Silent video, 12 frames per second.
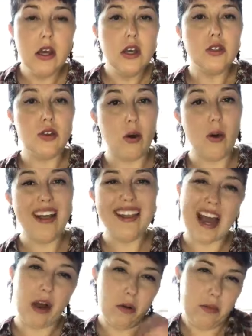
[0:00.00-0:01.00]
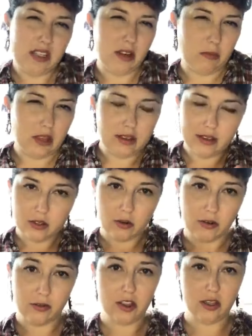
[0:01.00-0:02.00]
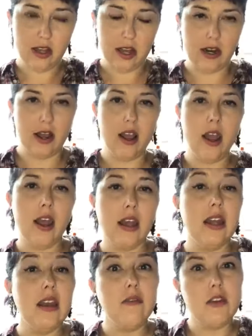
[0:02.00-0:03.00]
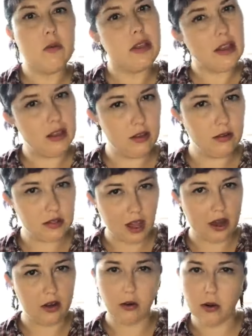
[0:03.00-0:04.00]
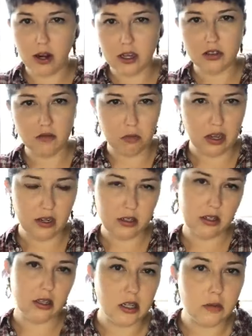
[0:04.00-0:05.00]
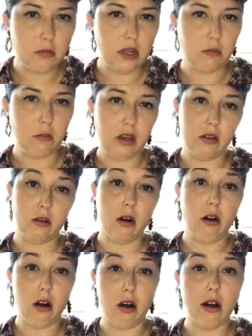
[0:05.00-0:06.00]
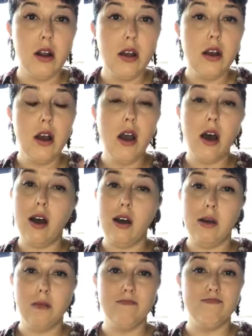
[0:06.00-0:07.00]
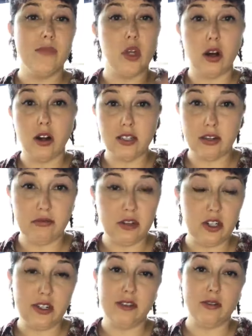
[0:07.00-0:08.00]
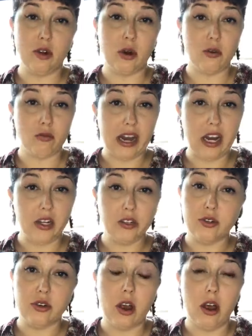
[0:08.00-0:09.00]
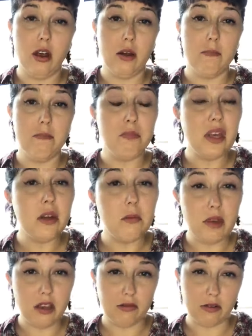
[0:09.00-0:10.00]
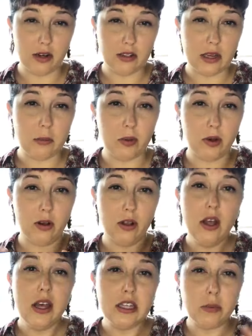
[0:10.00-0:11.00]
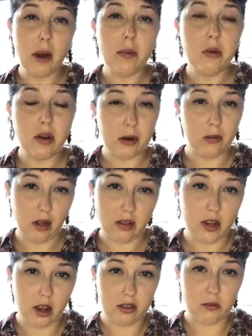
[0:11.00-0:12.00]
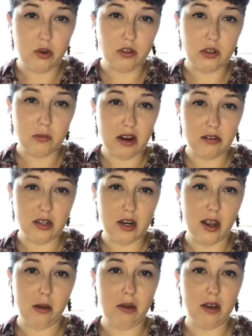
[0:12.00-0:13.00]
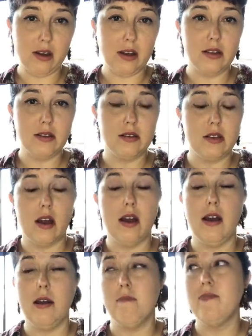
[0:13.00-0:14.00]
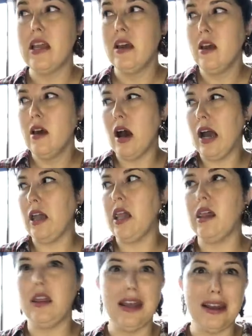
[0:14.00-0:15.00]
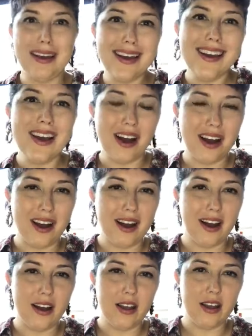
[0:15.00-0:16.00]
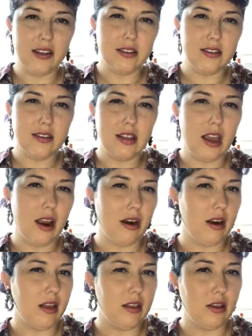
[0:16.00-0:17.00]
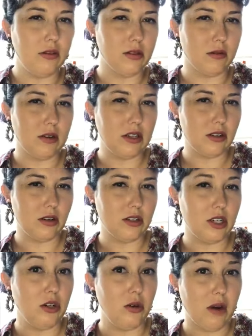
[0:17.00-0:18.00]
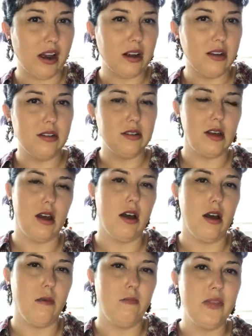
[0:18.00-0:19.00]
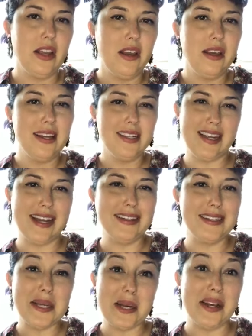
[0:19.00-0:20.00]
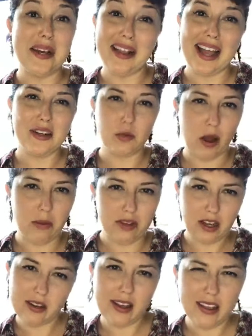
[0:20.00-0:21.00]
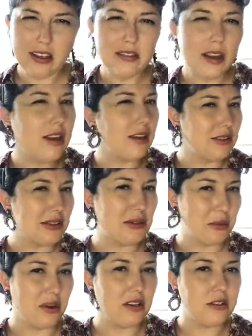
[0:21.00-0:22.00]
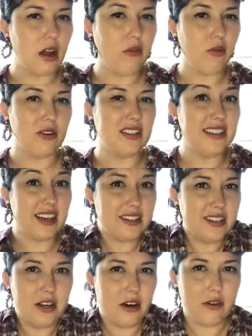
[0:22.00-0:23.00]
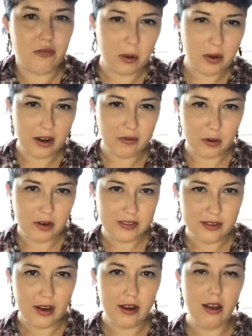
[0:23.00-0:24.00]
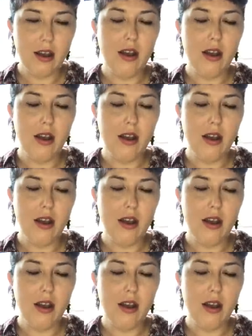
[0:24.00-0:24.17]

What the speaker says: So that would be something that's sort of on the line. And even within those categories of B2C and B2B, there are differences, there are a range. B2B, for example, is probably what I'll talk the most about today because I think it's the area that user research and UX tends to neglect publicly. Things like consumer stuff are sexier for whatever reason.